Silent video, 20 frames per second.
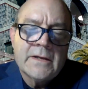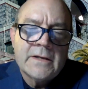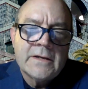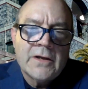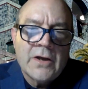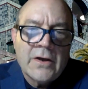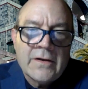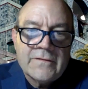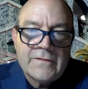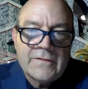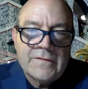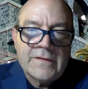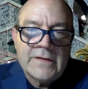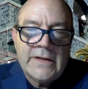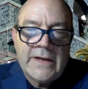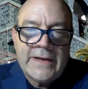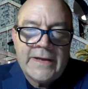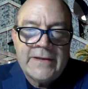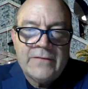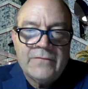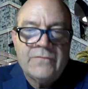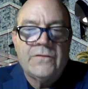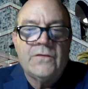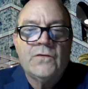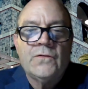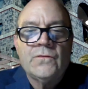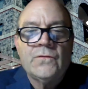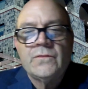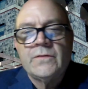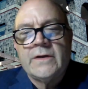not just a lucky
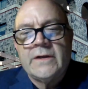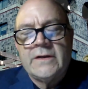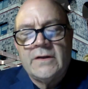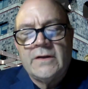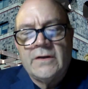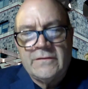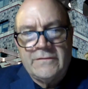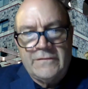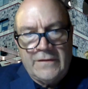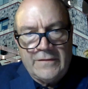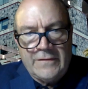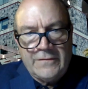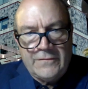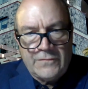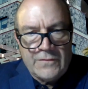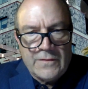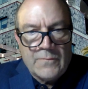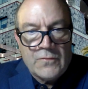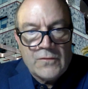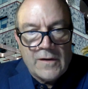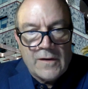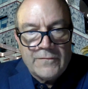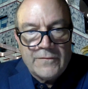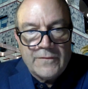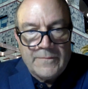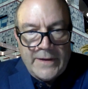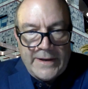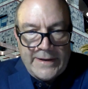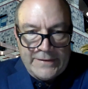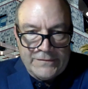few and not just for a
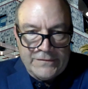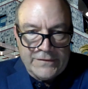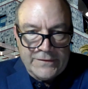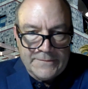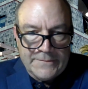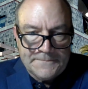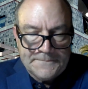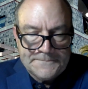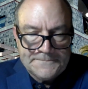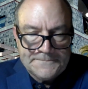profit margin.